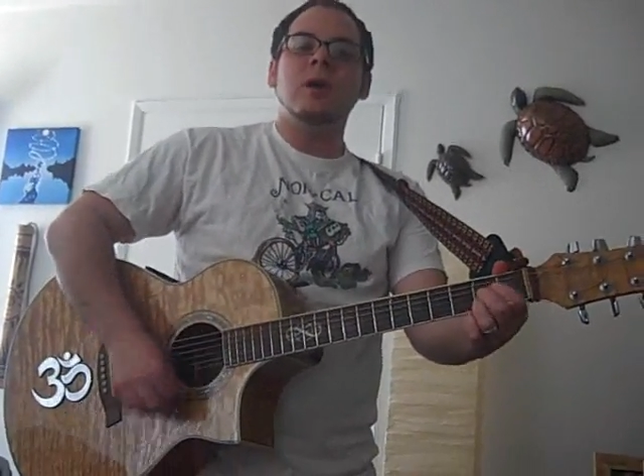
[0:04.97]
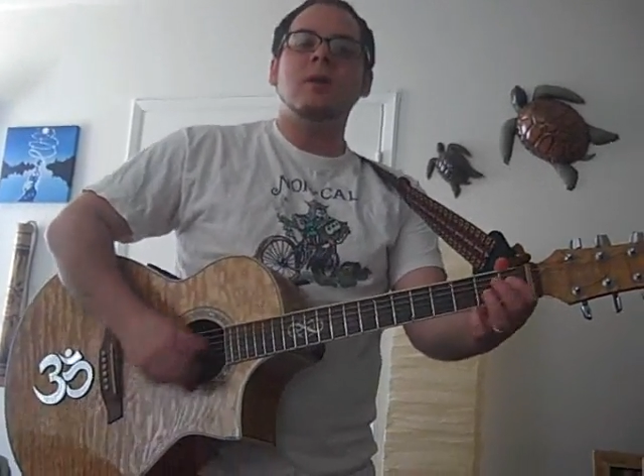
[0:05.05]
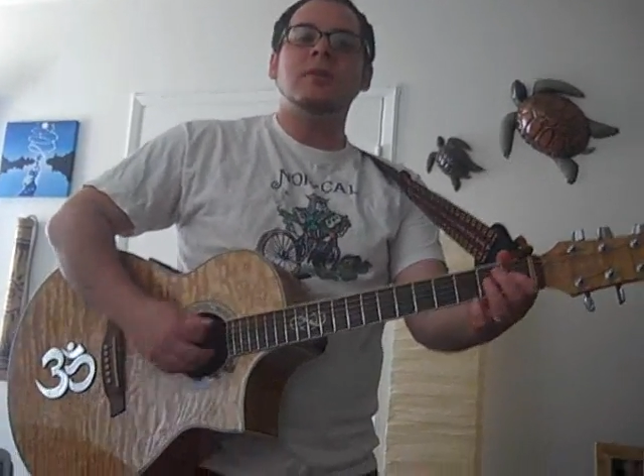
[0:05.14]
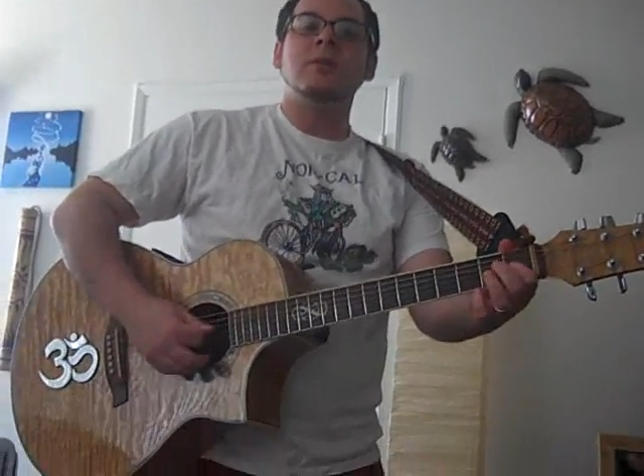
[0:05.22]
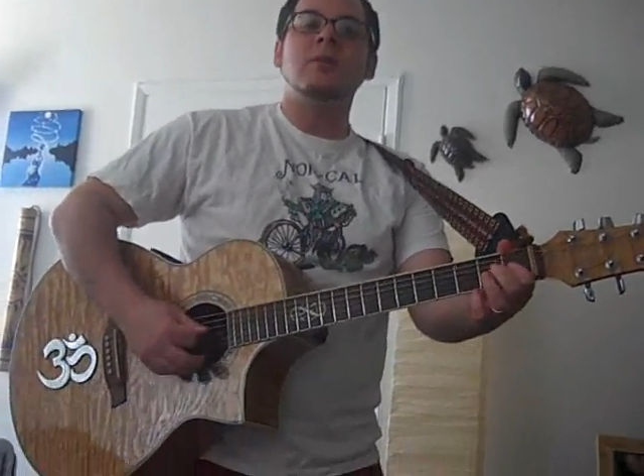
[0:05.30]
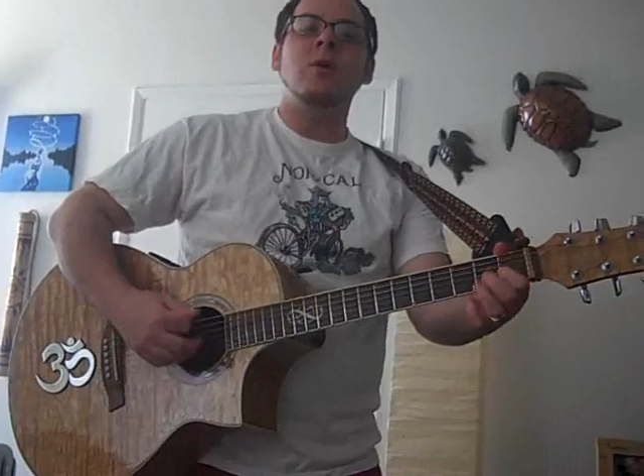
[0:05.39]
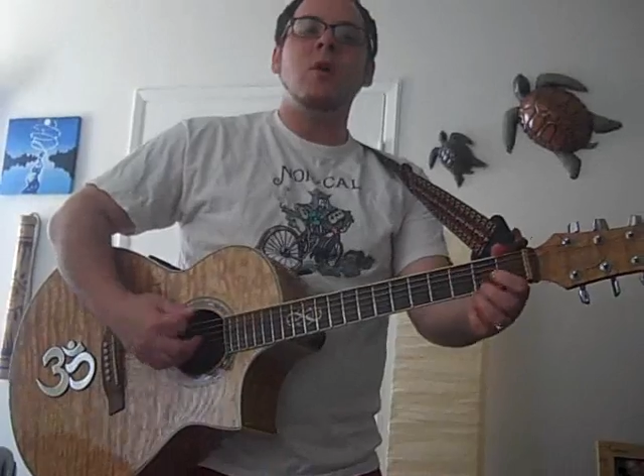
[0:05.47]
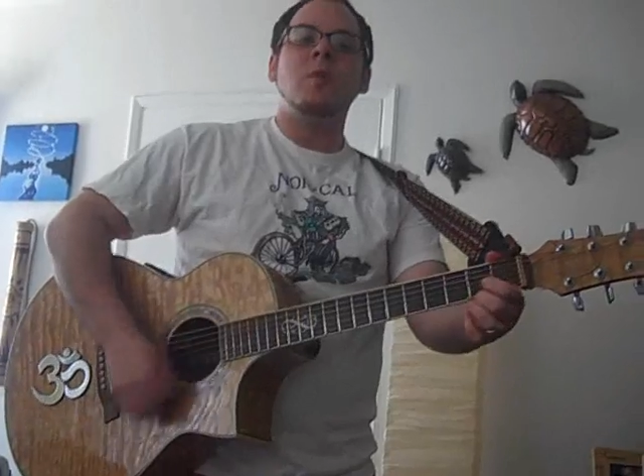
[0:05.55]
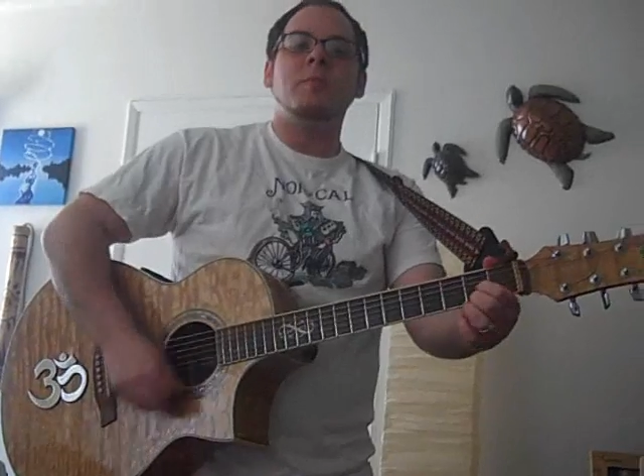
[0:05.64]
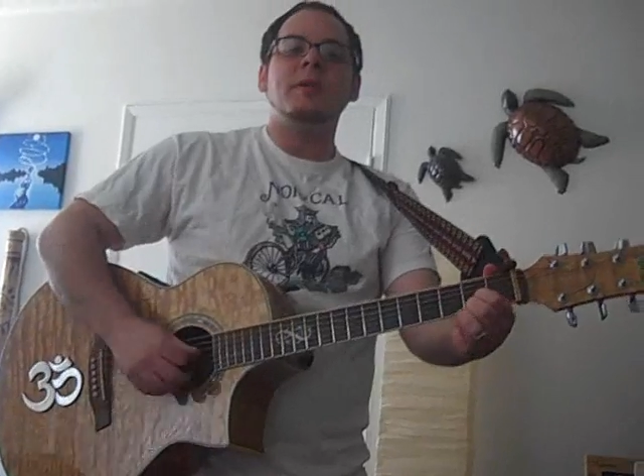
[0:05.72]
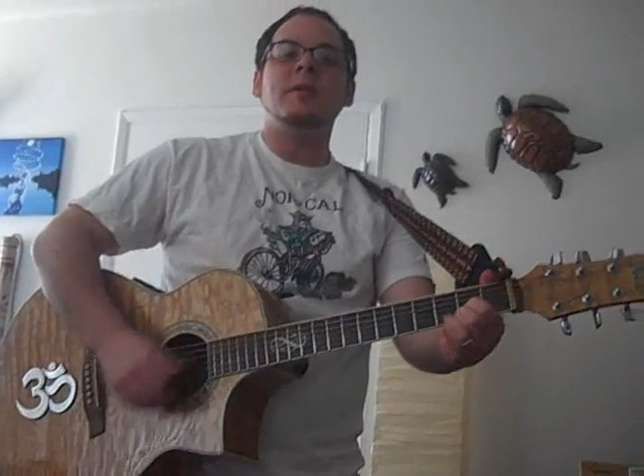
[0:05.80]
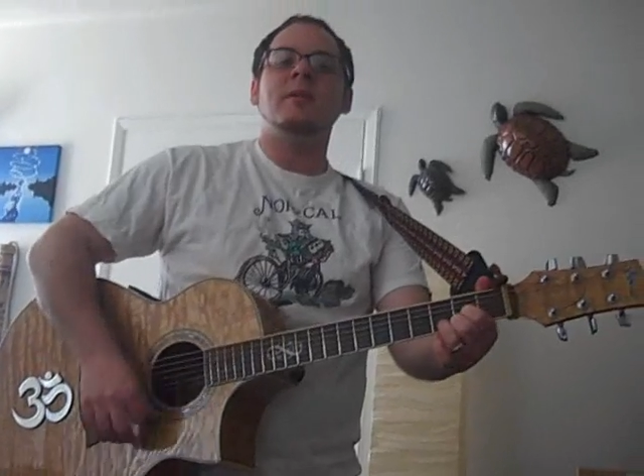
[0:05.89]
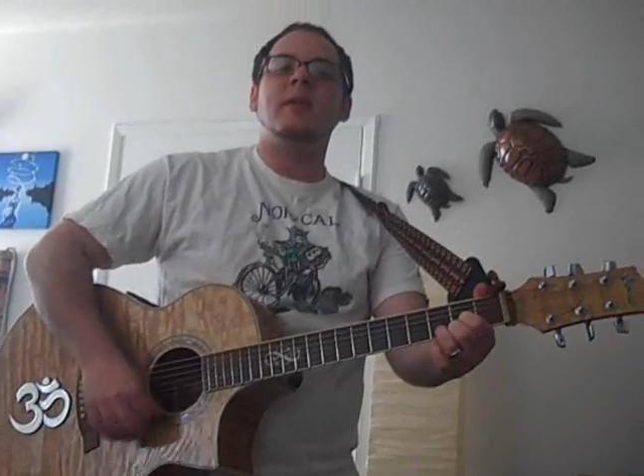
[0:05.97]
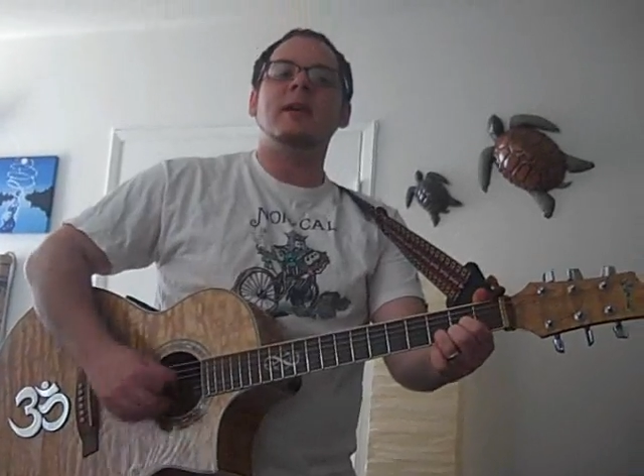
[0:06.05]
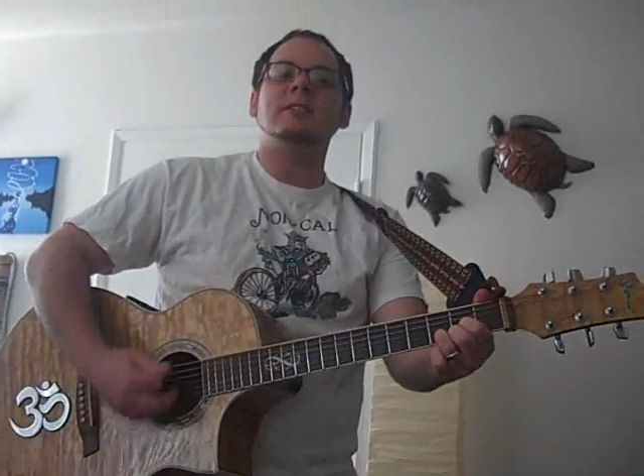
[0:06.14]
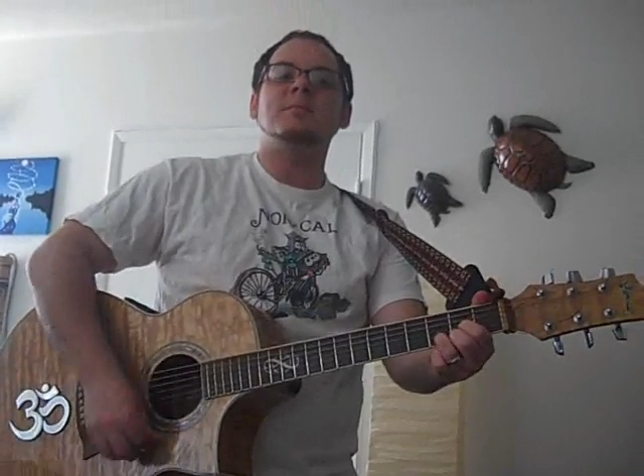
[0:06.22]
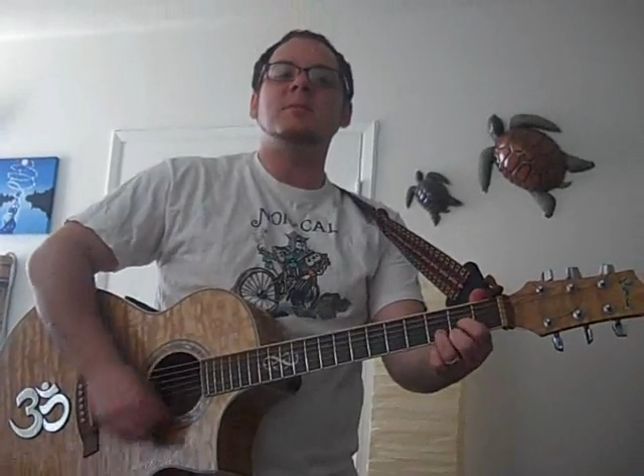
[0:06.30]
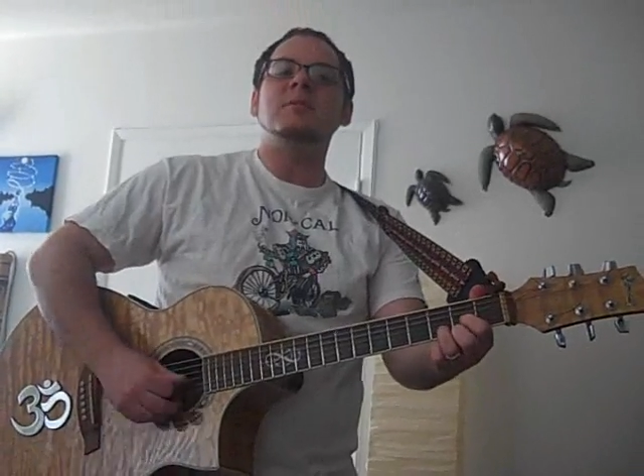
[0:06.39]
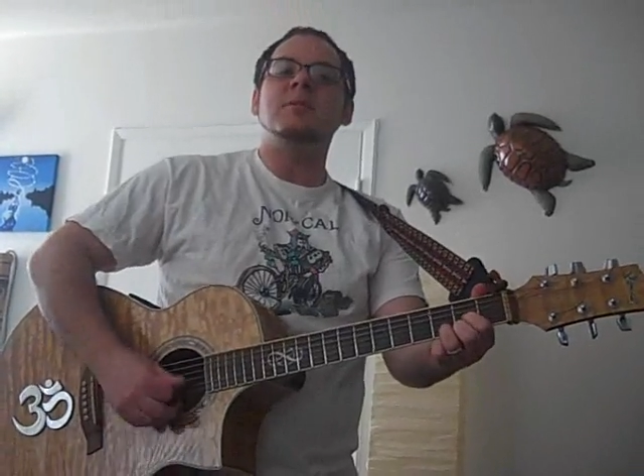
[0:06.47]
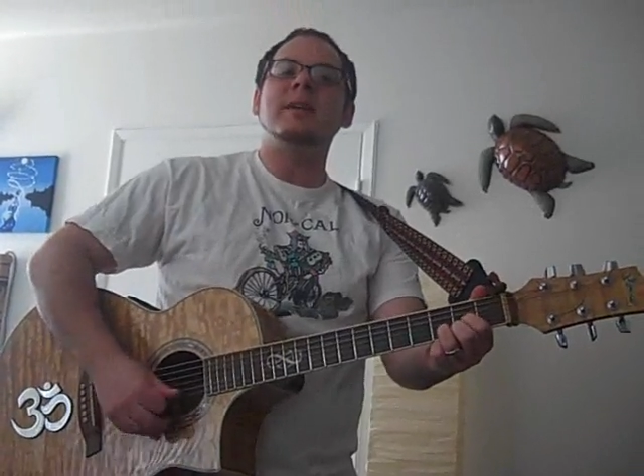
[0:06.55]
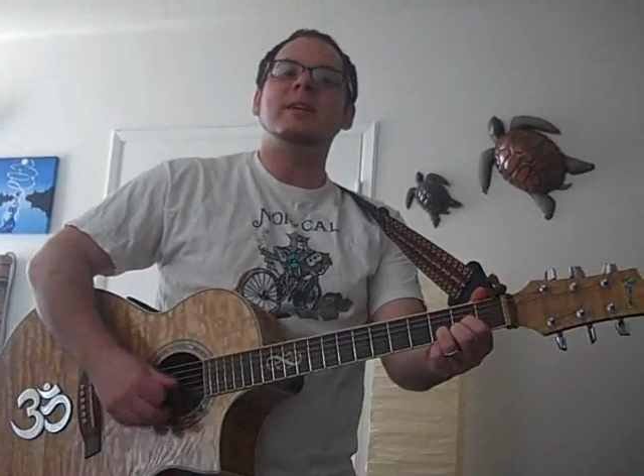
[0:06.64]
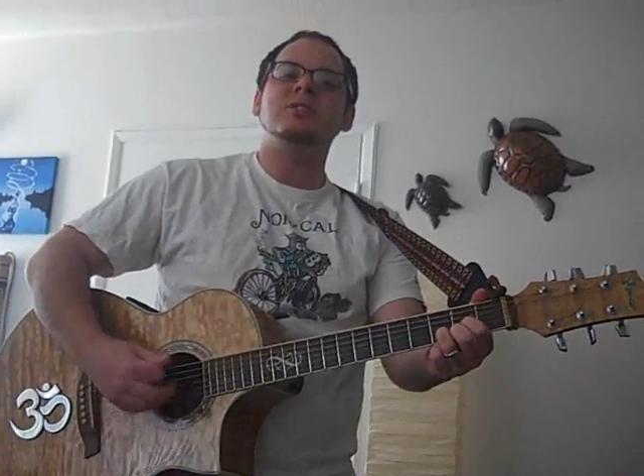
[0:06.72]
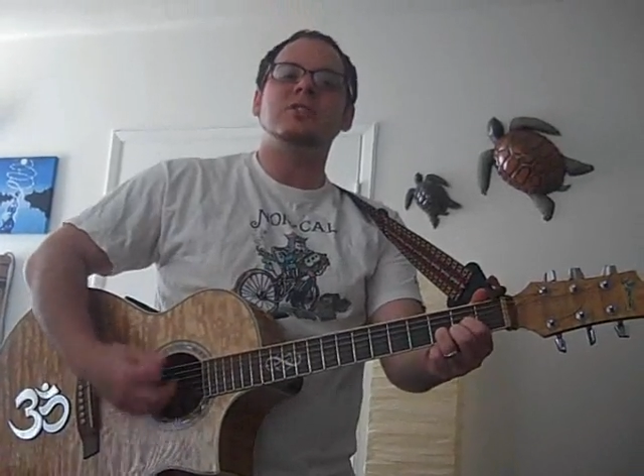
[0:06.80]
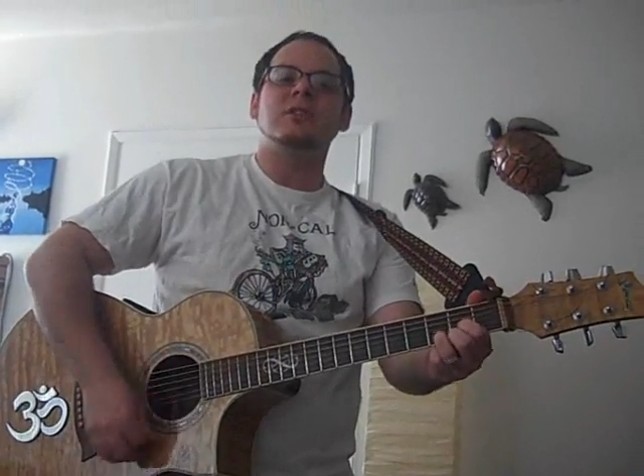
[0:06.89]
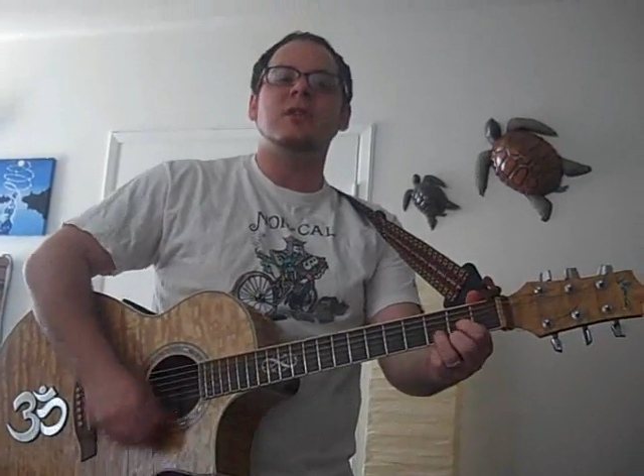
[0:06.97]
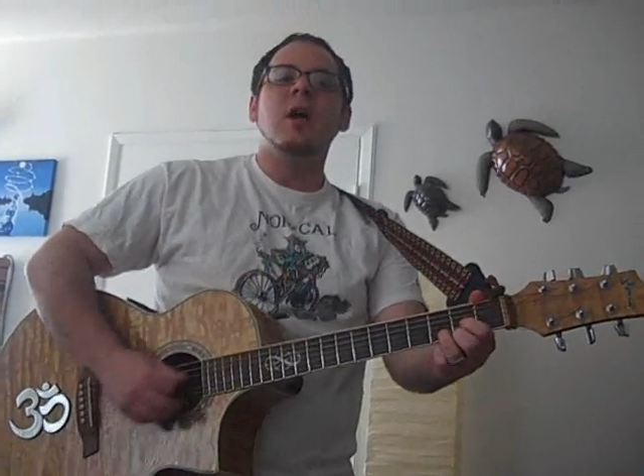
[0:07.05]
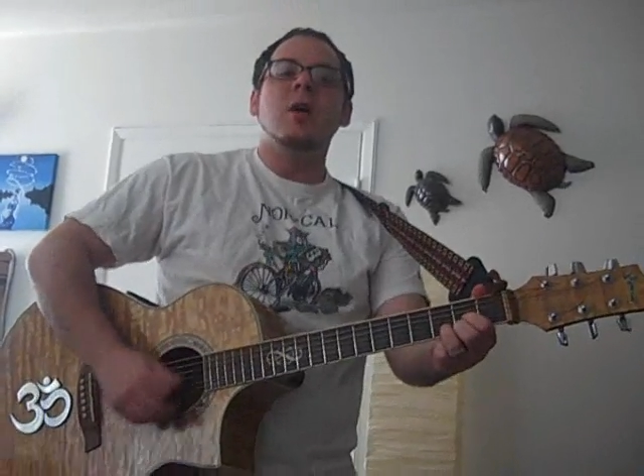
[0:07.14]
on an open exploration,